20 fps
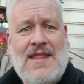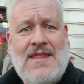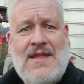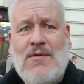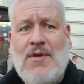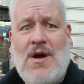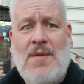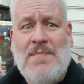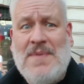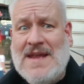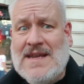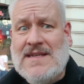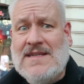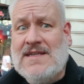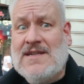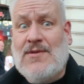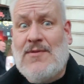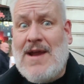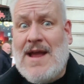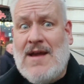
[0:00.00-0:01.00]
there are
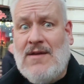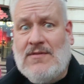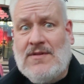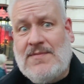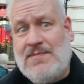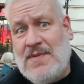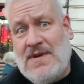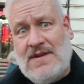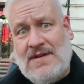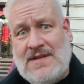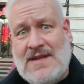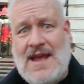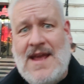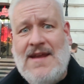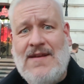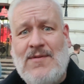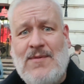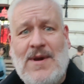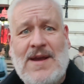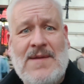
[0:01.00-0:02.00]
bins around, but
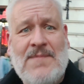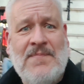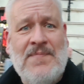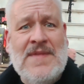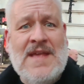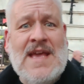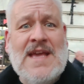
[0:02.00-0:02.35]
anyway.